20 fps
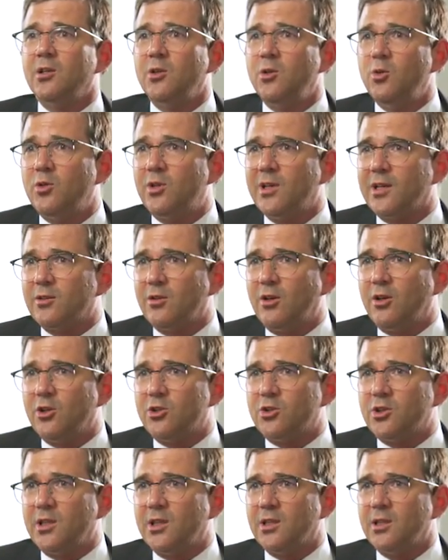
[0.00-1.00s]
new
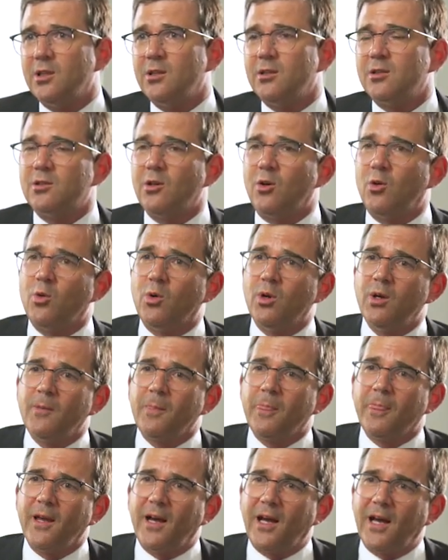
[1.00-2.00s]
technology. So
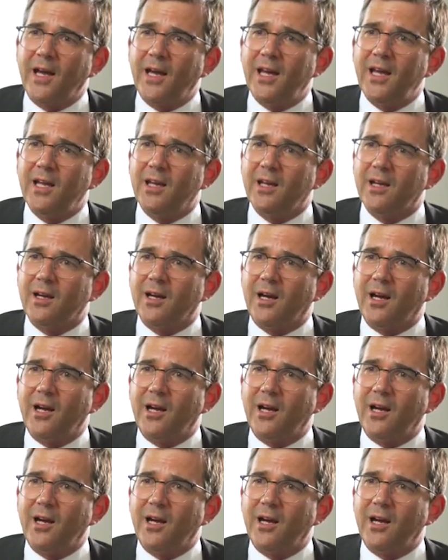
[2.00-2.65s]
I